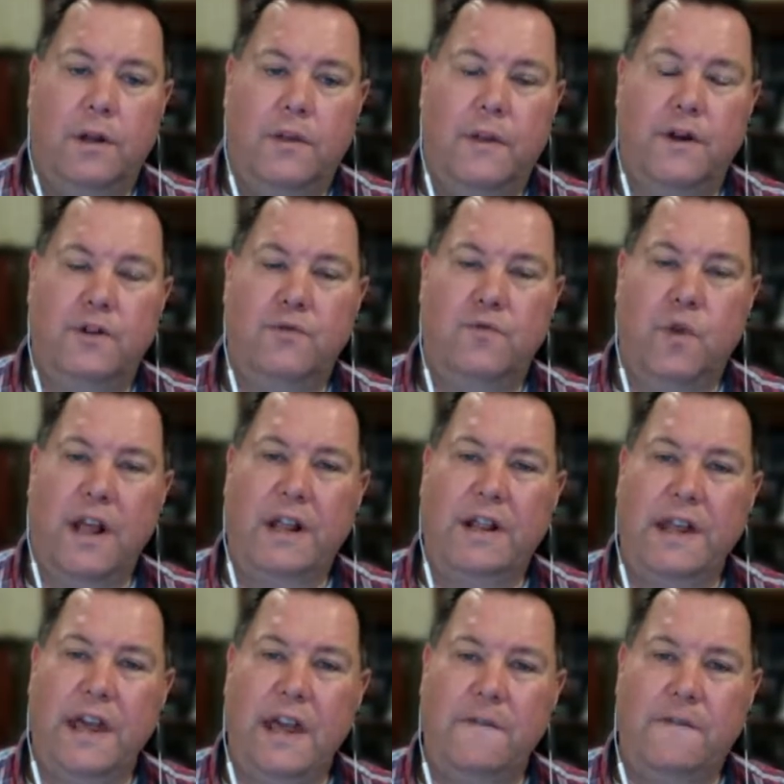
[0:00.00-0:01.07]
There's
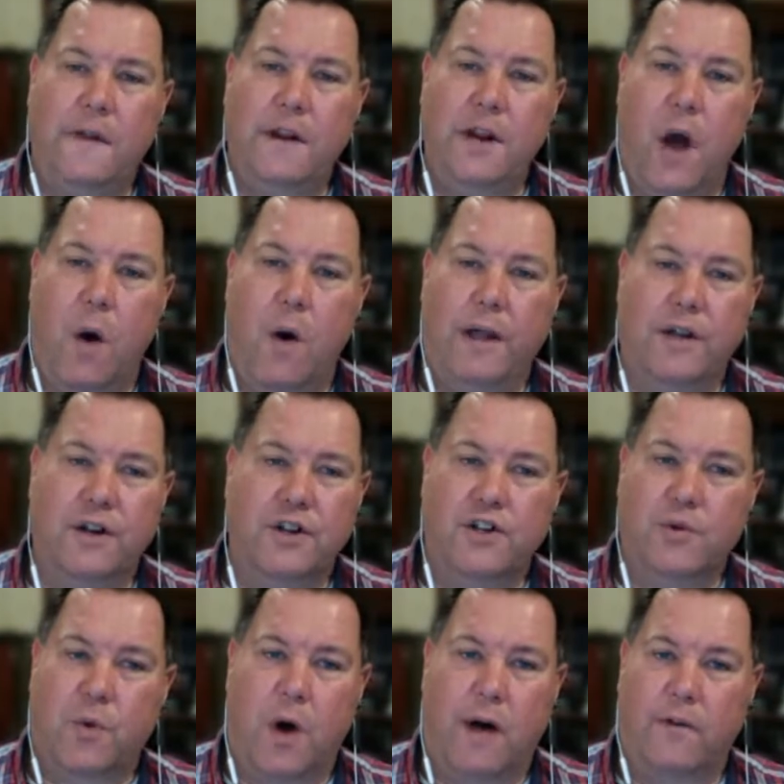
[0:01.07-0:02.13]
relief in knowing
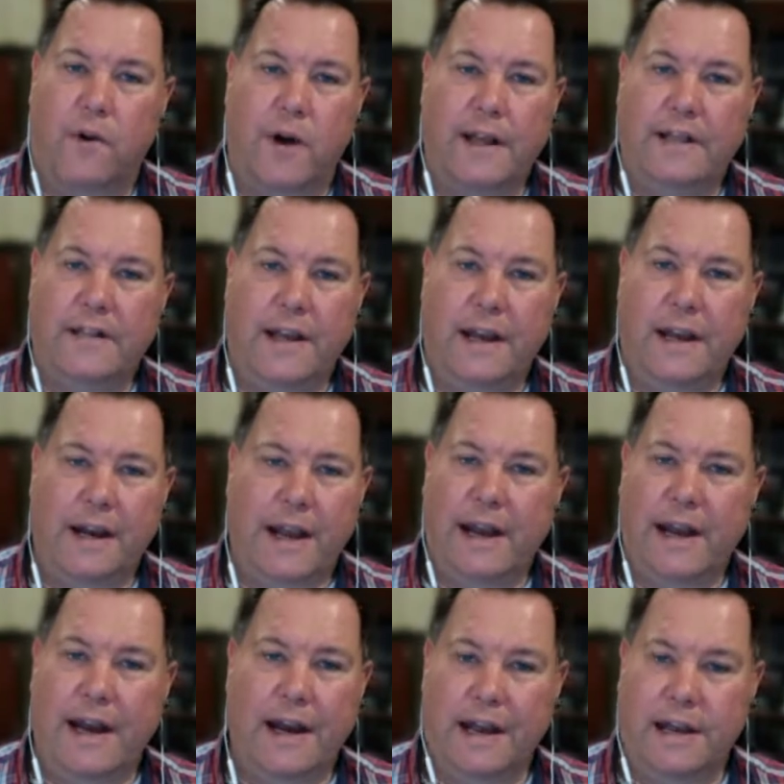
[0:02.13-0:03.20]
there's 12 or 18
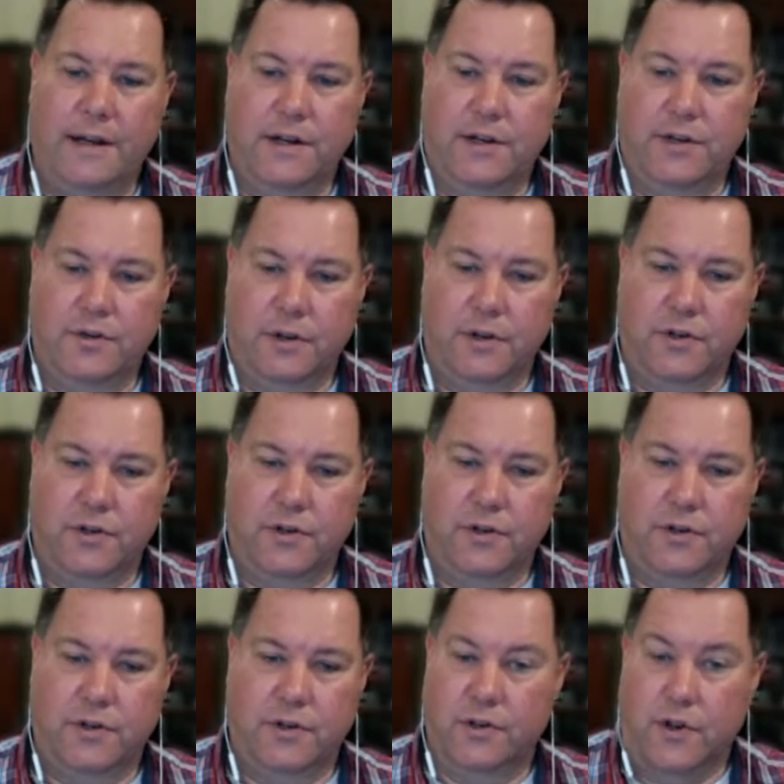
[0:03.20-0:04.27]
in any industry. So
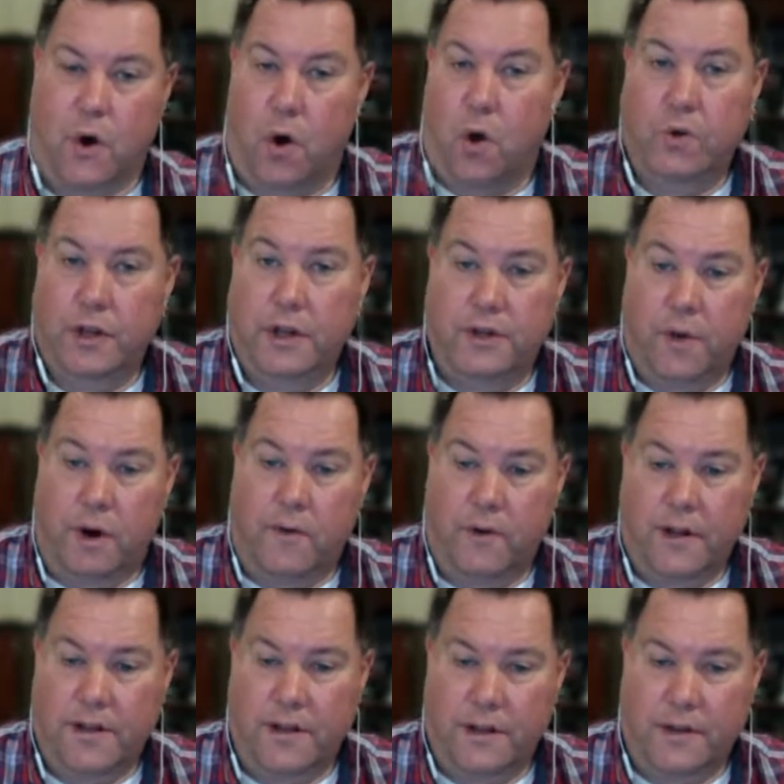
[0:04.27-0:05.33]
there's only 12 or
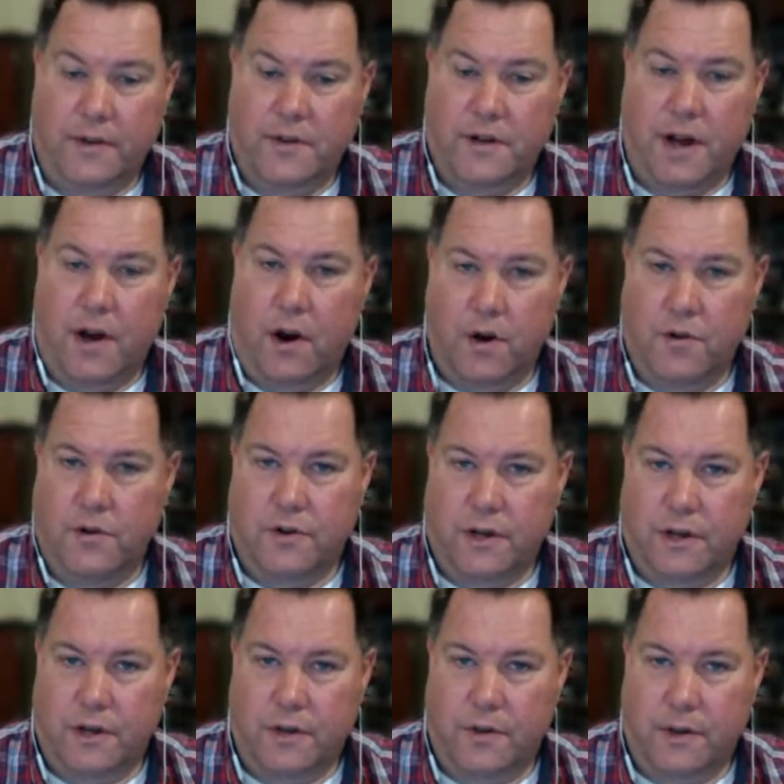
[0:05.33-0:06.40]
18. There's not hundreds
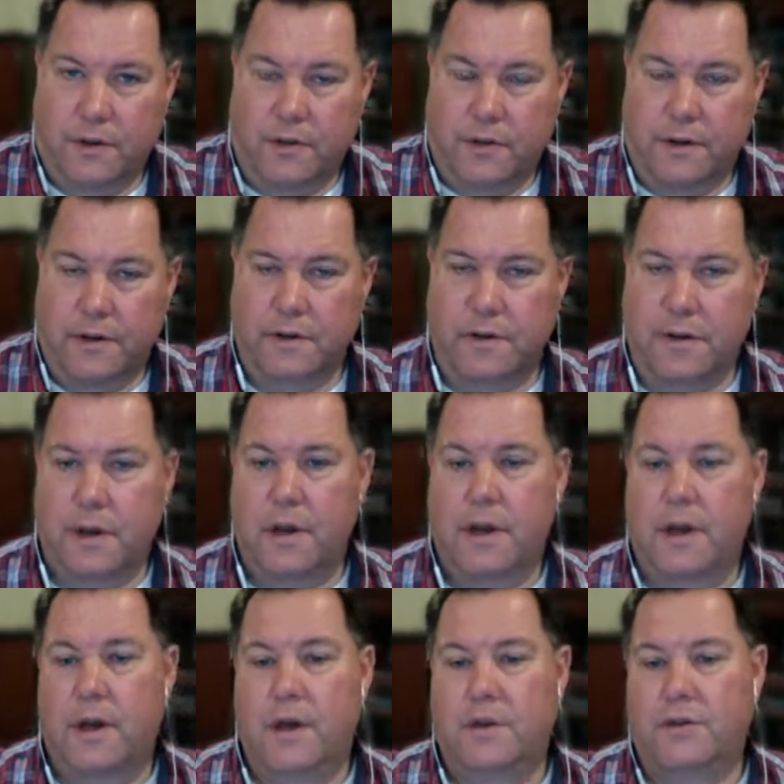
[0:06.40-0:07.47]
like you think there is.
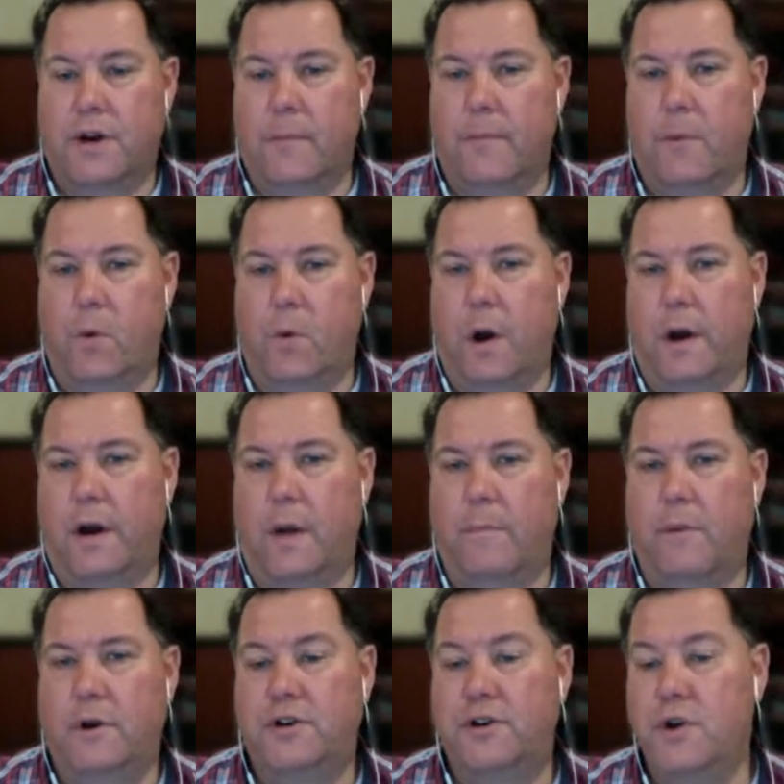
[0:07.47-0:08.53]
So number one.
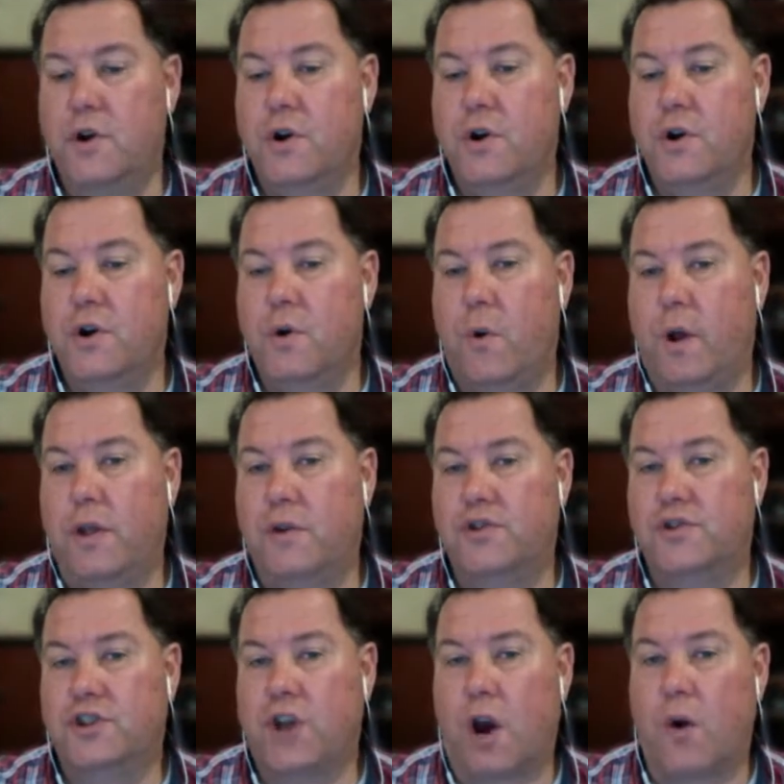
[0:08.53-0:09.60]
Number two, when you
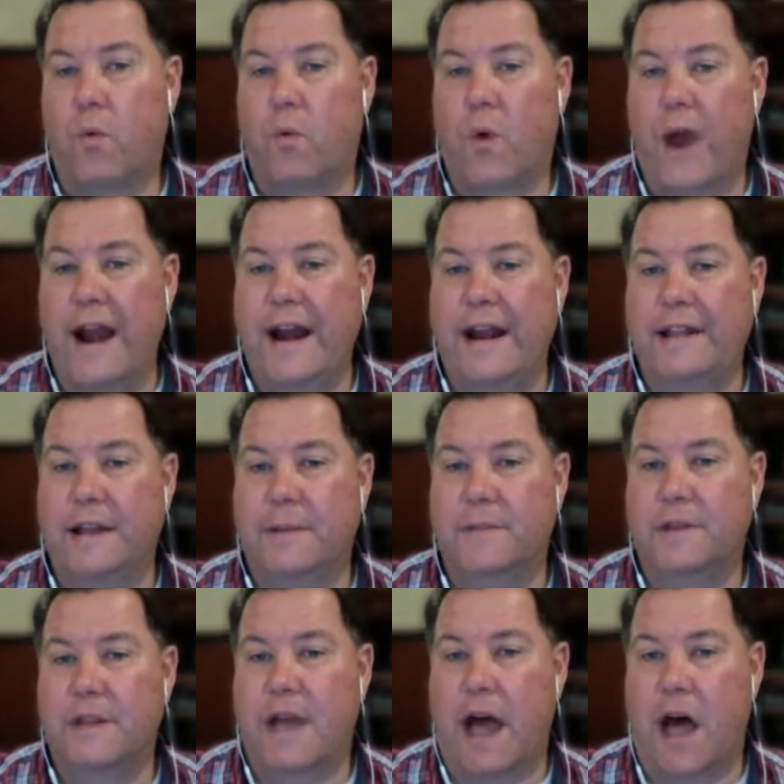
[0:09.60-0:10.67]
start writing
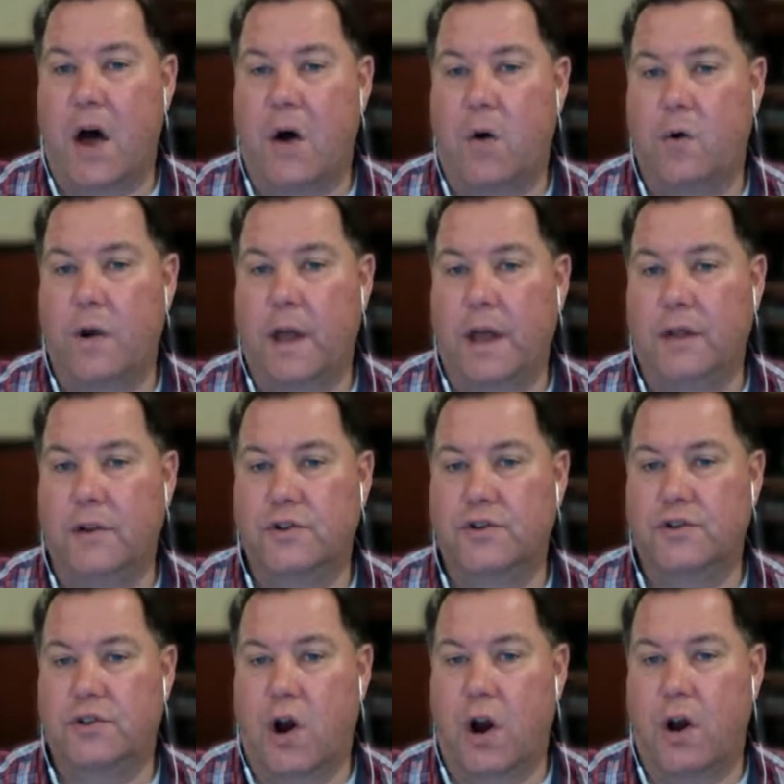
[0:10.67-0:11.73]
them down and you
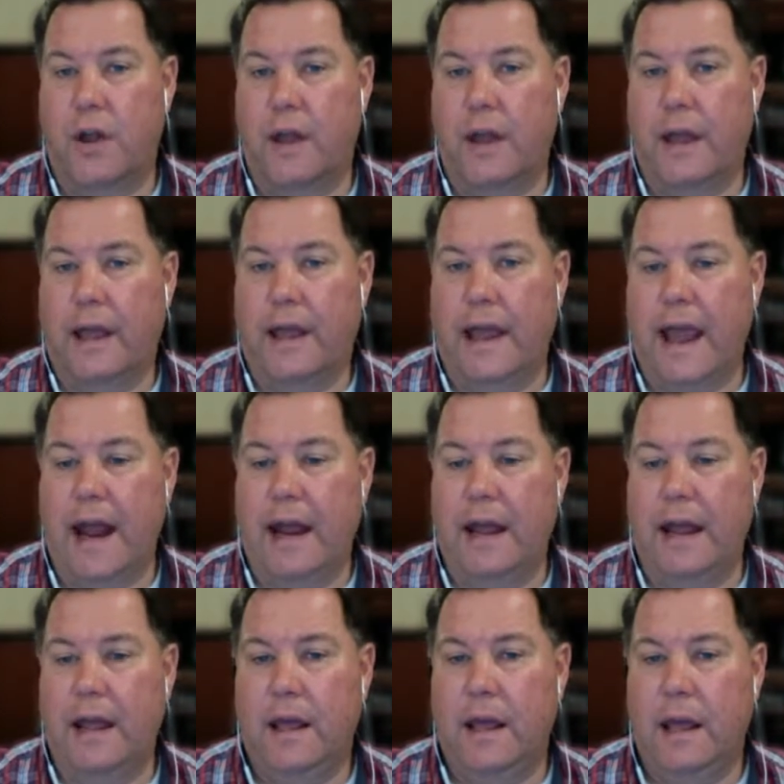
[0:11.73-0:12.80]
start
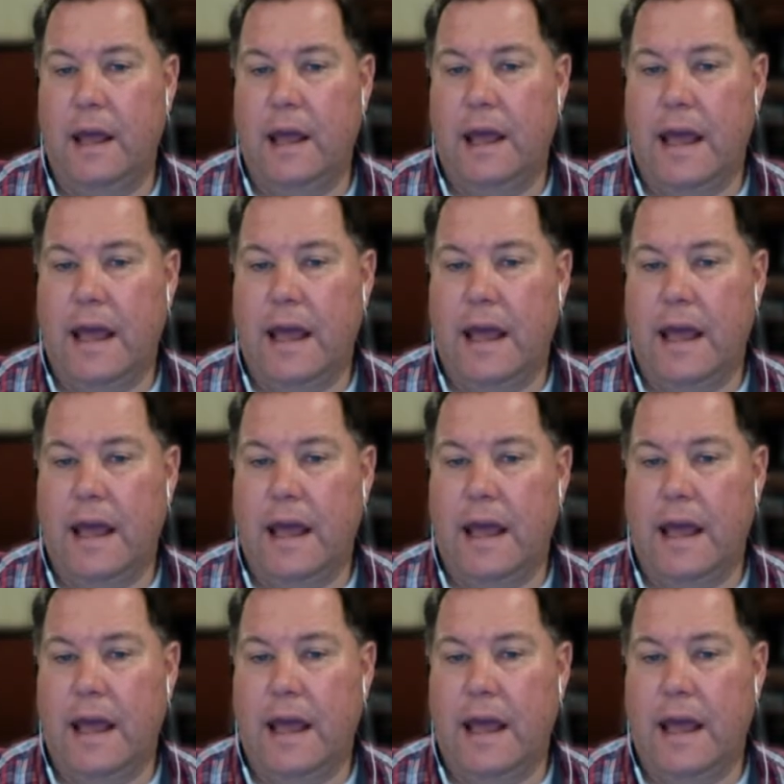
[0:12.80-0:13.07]
getting